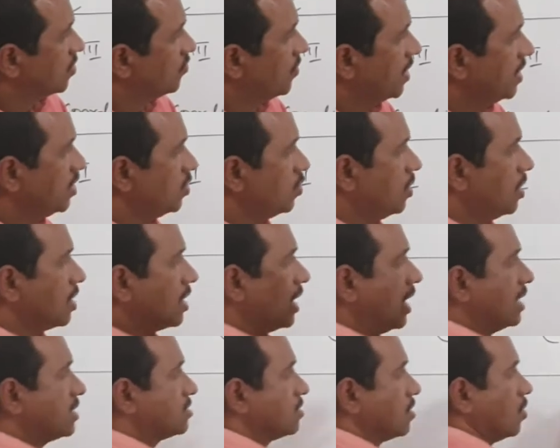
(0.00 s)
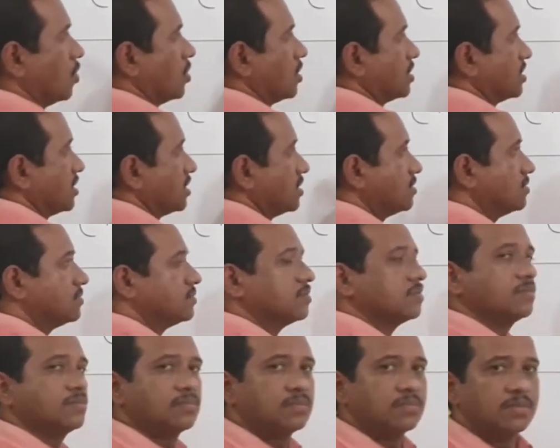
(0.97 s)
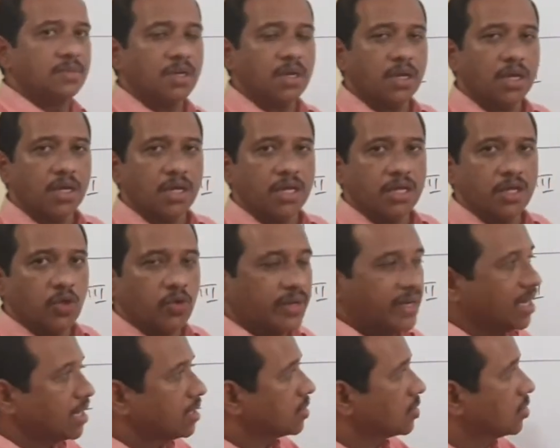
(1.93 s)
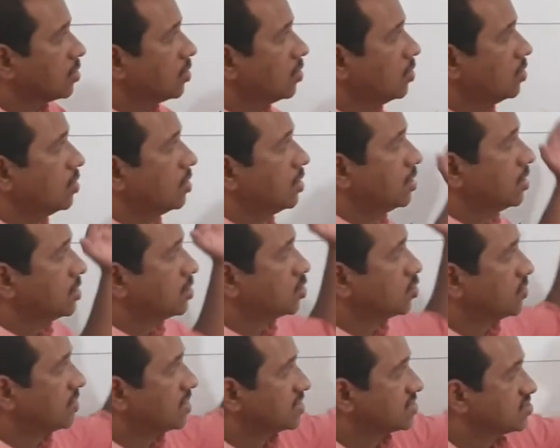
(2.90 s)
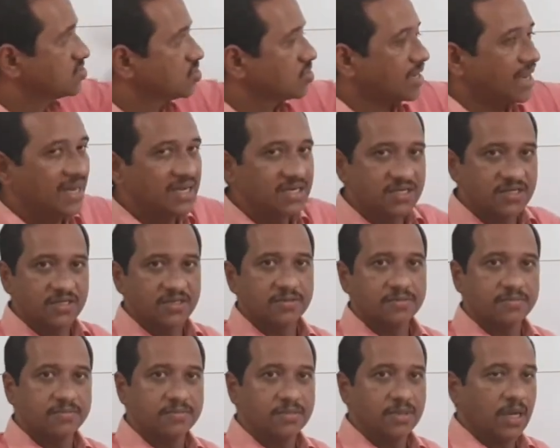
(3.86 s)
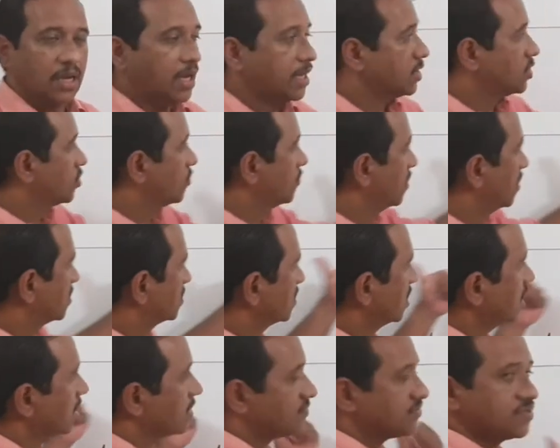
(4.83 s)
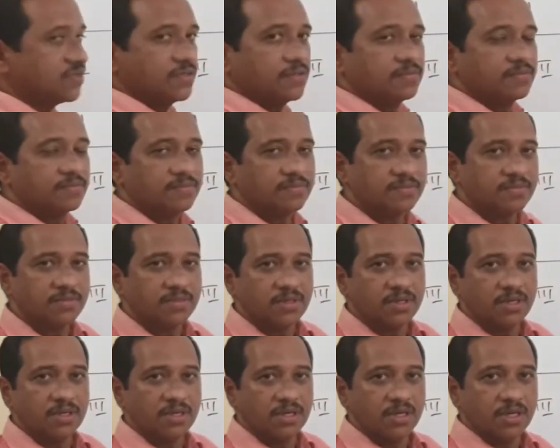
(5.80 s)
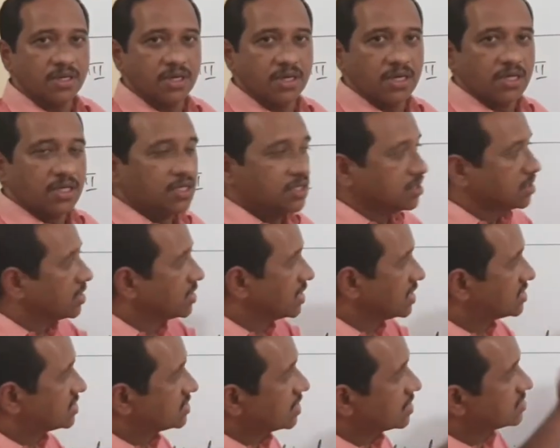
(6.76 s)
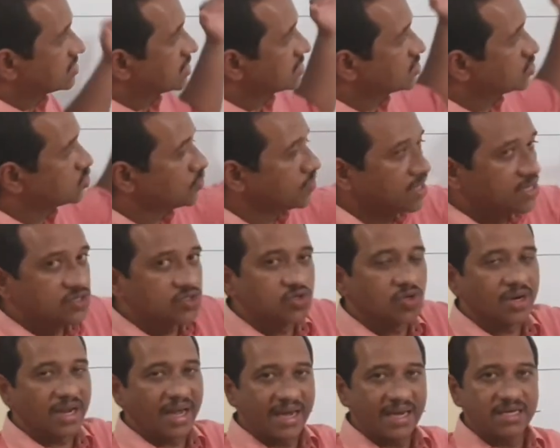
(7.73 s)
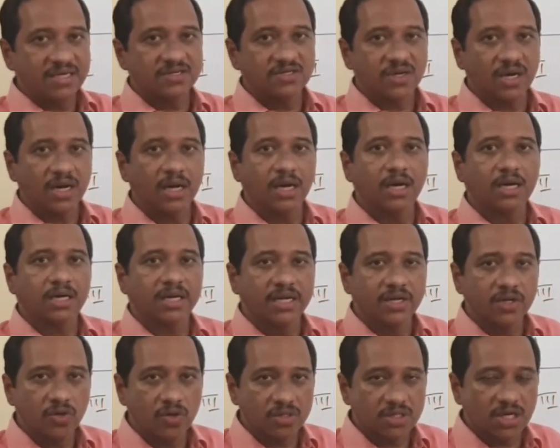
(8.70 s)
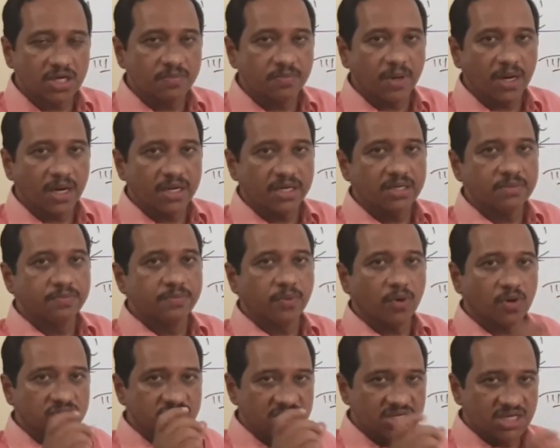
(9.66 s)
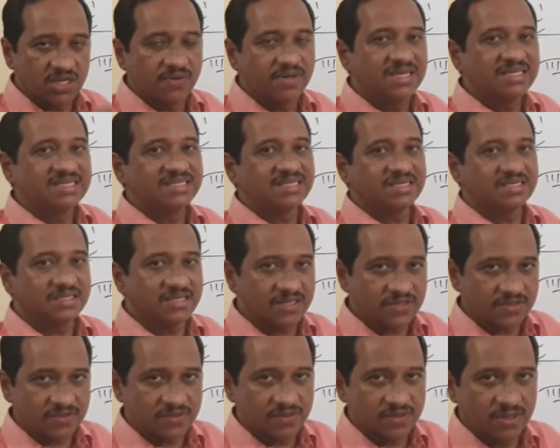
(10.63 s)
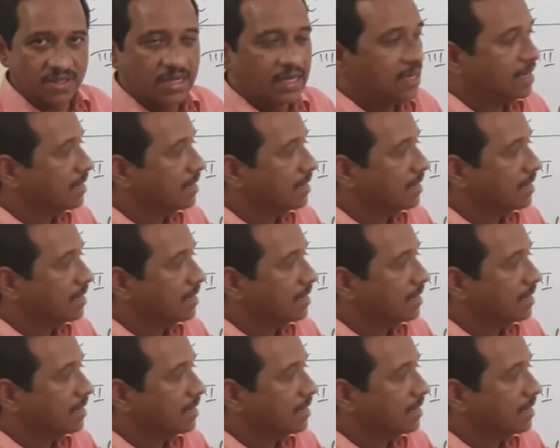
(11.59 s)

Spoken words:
When you are at origin, you can go towards right and towards left. The distances towards right are denoted by positive distances